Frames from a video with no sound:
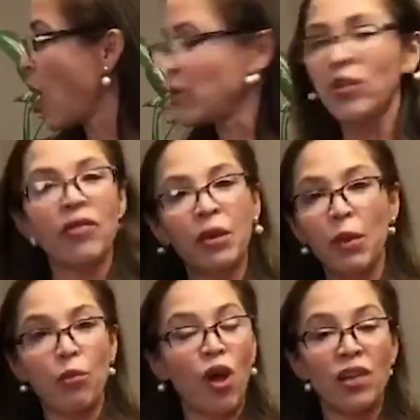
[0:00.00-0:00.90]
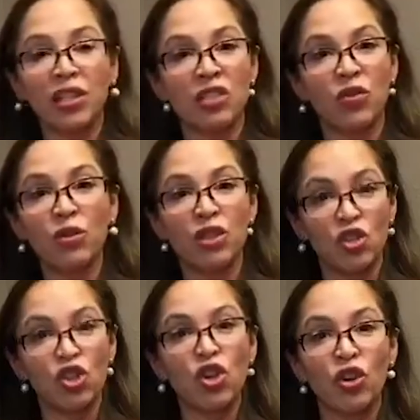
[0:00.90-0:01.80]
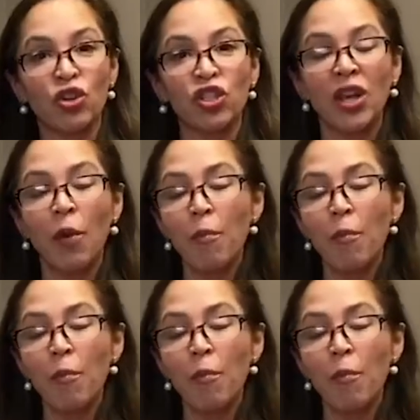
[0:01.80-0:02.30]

nothing but processed foods and sugars,